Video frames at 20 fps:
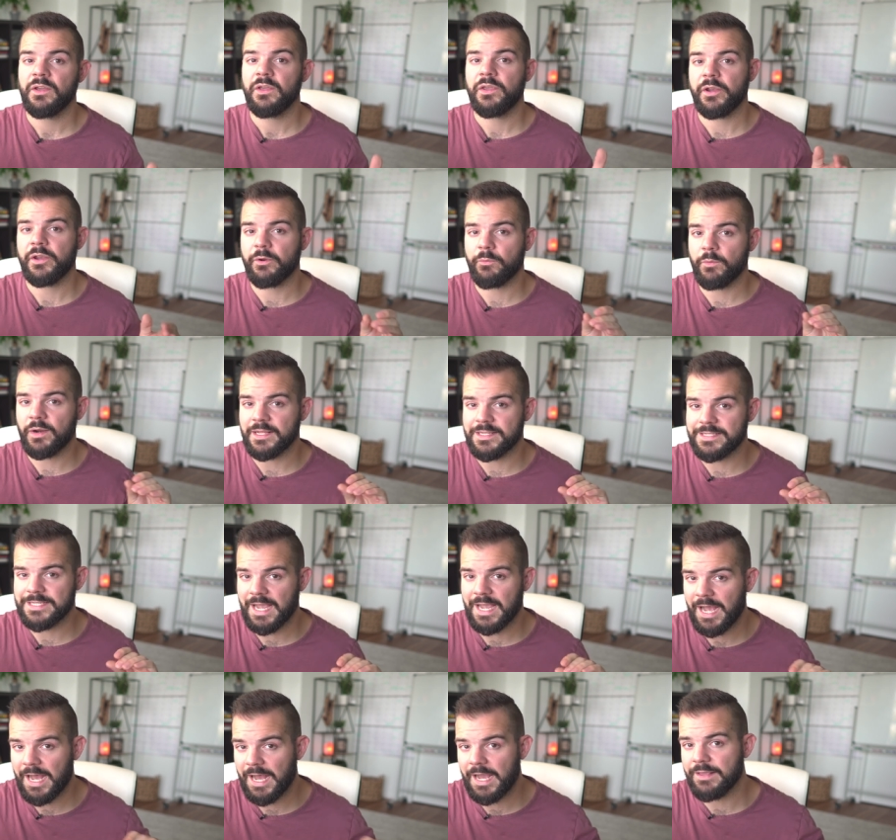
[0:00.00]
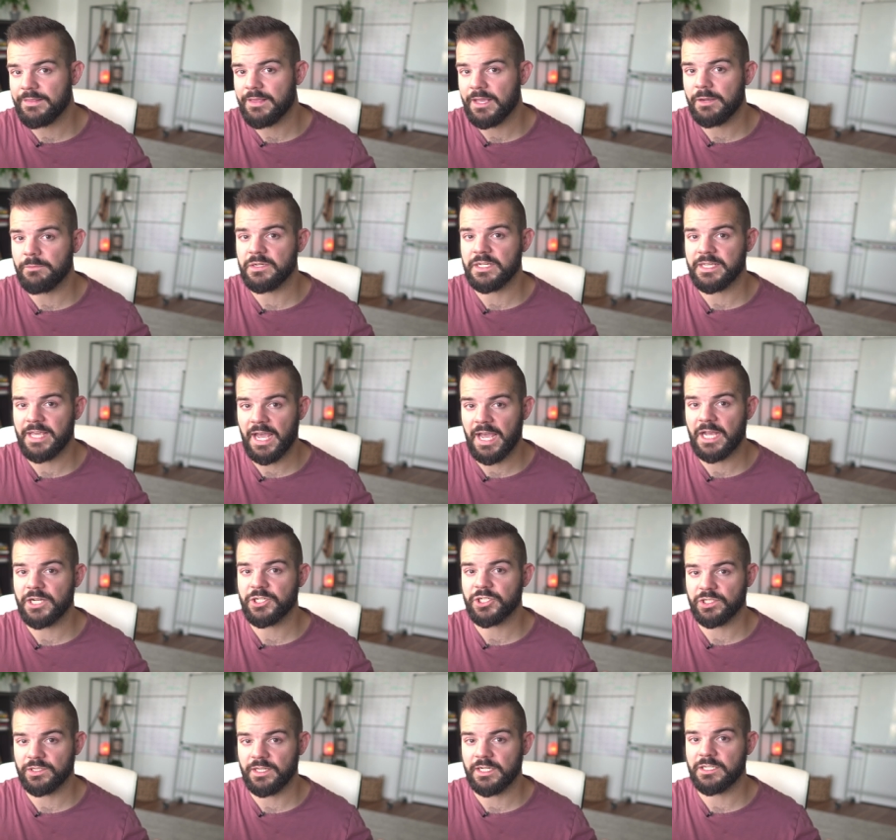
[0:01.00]
You're going to want to tie them to
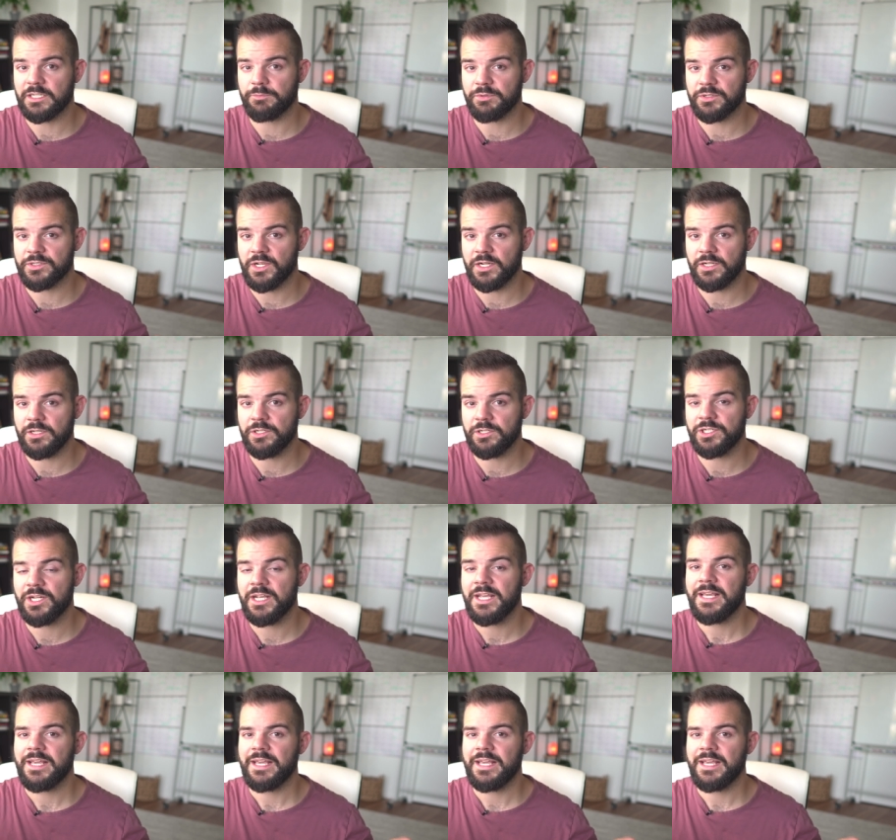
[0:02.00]
cash collected percentage,